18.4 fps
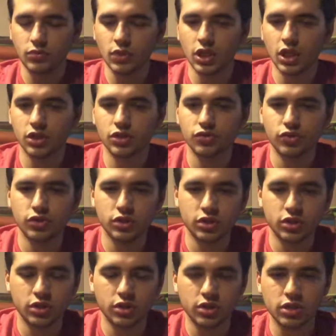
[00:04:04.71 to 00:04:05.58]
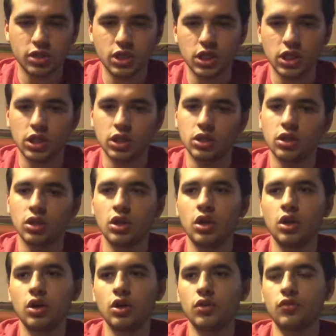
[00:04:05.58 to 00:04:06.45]
That's verse 13.
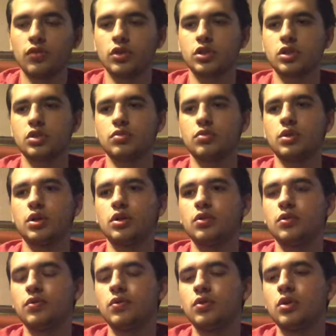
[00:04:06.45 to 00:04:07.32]
Verse 12.